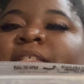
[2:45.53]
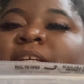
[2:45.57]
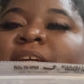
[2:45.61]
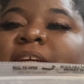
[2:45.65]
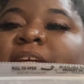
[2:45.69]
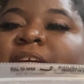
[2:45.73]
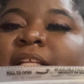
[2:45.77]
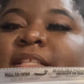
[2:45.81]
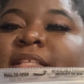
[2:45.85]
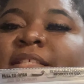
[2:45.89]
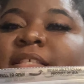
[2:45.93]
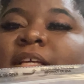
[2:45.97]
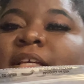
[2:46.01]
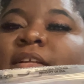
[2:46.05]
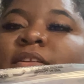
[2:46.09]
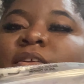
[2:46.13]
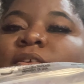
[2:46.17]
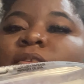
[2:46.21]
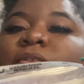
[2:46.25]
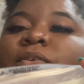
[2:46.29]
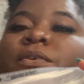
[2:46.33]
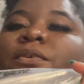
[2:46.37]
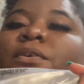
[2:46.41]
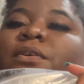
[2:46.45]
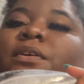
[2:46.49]
chicken
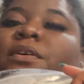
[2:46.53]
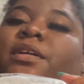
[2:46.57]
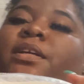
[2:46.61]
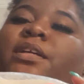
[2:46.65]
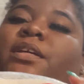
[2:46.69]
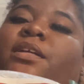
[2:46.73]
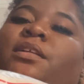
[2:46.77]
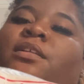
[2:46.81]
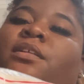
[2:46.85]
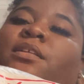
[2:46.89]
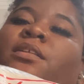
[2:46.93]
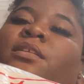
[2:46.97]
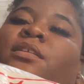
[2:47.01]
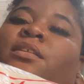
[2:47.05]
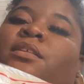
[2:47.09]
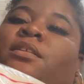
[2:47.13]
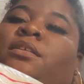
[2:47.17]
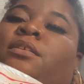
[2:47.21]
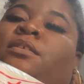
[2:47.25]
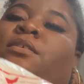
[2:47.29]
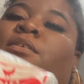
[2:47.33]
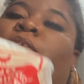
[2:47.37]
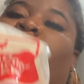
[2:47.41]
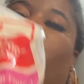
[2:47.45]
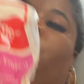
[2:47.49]
tenderloins.
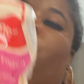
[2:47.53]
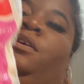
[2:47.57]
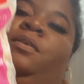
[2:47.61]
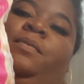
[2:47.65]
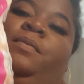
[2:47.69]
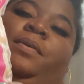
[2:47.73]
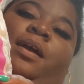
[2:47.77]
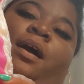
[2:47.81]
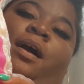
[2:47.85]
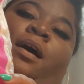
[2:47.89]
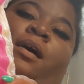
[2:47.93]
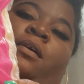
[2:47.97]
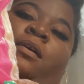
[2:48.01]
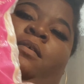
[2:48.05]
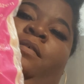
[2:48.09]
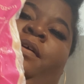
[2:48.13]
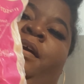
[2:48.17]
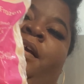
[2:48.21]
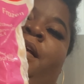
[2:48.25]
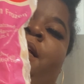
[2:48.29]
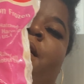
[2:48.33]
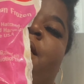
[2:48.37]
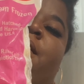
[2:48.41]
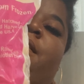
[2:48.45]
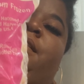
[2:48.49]
We
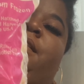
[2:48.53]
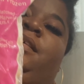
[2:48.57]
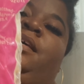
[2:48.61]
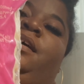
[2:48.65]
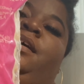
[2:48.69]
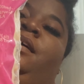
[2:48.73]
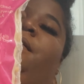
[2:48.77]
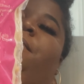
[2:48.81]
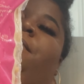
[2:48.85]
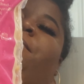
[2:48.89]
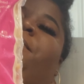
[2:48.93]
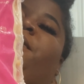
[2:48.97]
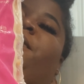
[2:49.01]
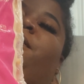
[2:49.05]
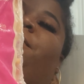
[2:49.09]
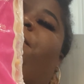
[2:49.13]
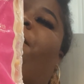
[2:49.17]
always meal